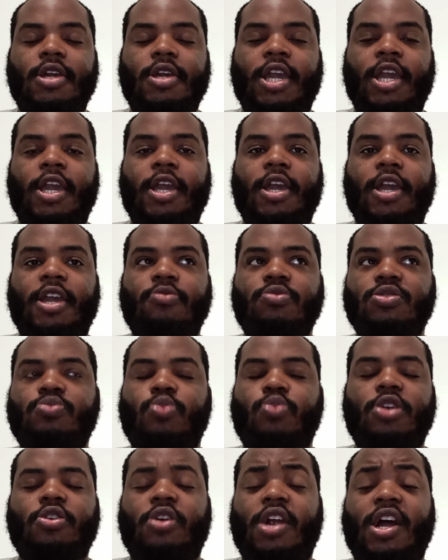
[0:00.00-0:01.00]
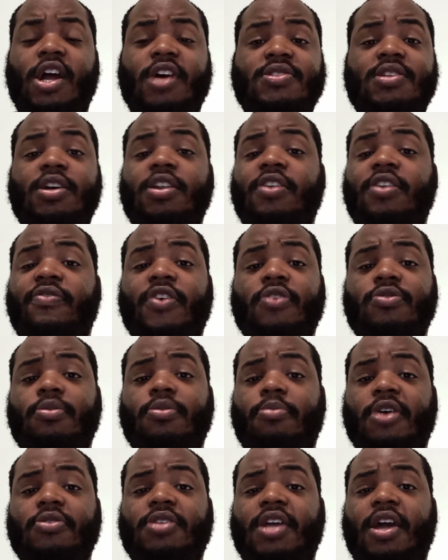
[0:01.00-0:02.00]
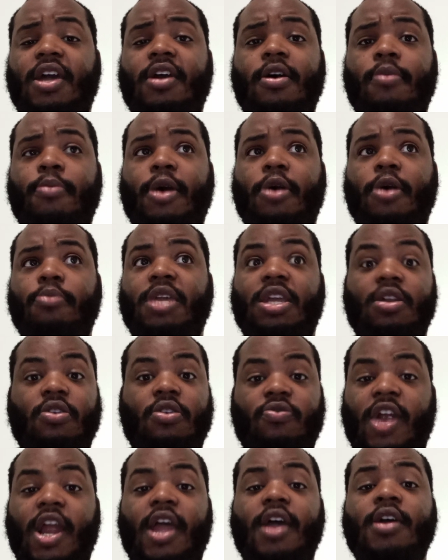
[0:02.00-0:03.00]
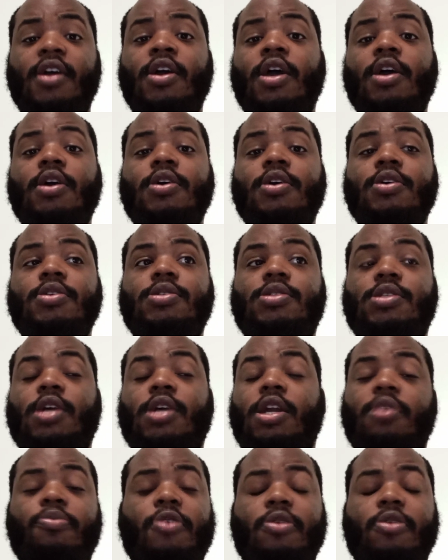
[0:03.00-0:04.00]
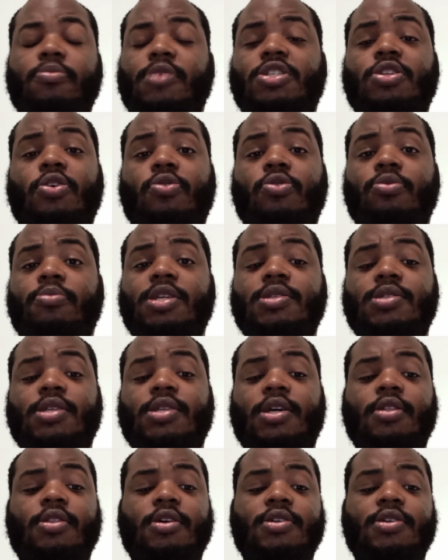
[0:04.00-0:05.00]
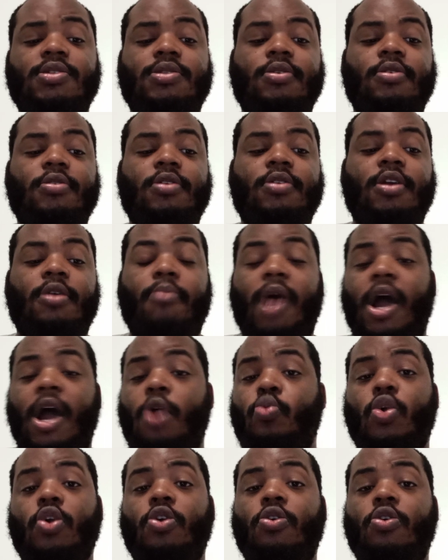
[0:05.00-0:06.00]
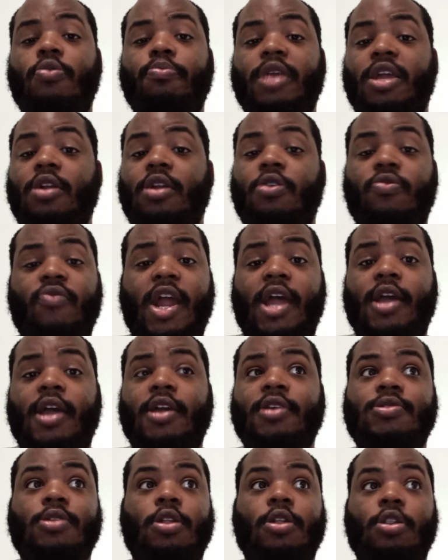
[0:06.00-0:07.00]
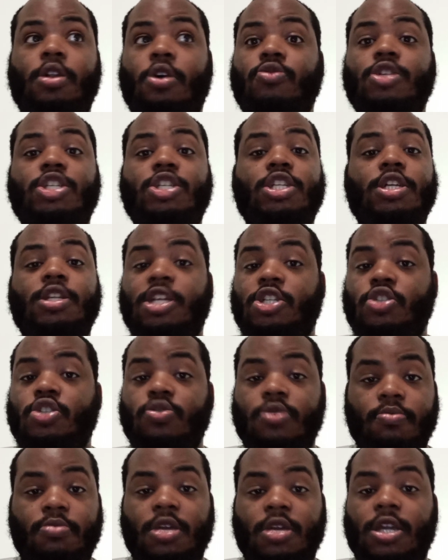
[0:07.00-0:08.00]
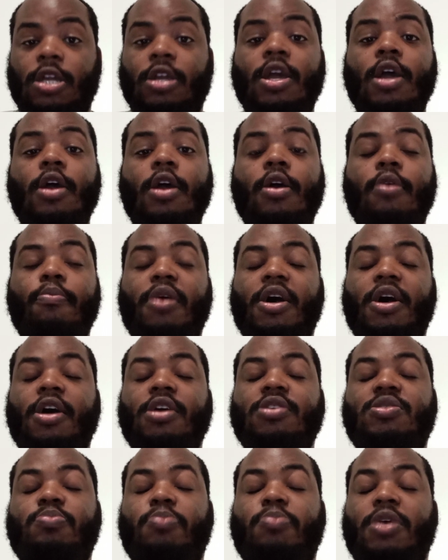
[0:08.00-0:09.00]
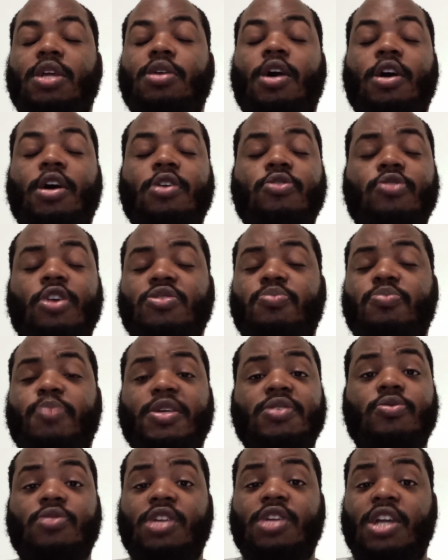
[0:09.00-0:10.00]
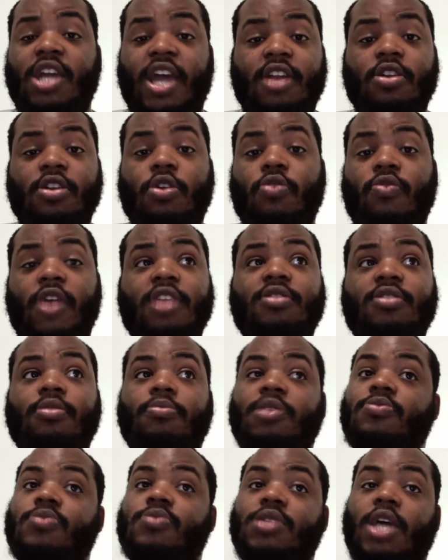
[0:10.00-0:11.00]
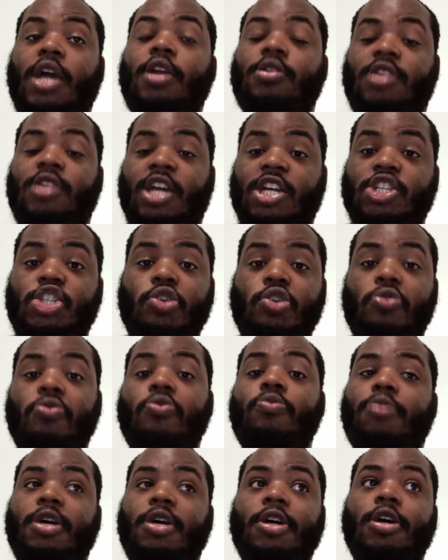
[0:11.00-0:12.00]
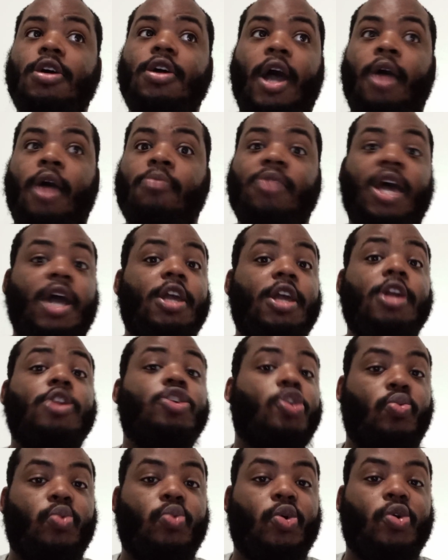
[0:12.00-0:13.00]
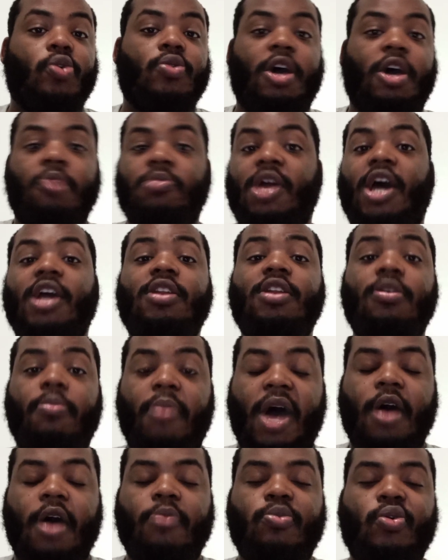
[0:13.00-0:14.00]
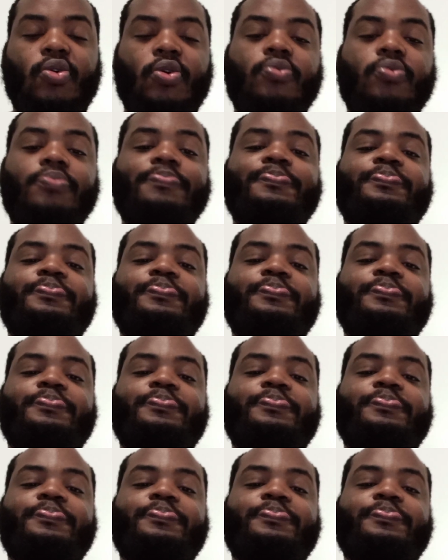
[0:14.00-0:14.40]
And he was wondering how Sonny felt about that, about being a rat. Sonny pretty much told him, he said, listen, in my world, being a rat is the lowest shit that you can be. But, you know, Spencer did have to correct him. He was like, that's true, but I'm not in your world. I'm not in the mob world.